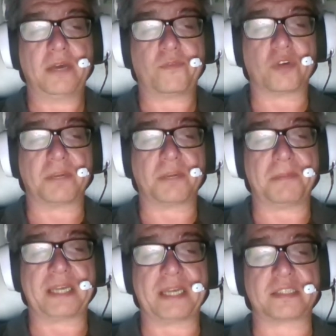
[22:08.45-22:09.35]
for it
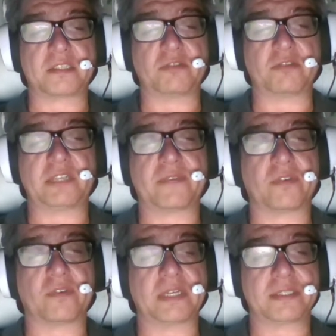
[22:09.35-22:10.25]
makes no
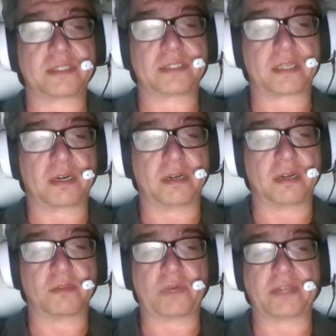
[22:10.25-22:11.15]
difference at
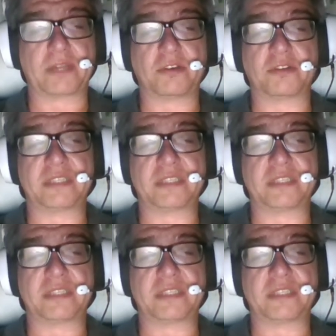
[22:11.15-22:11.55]
all whether your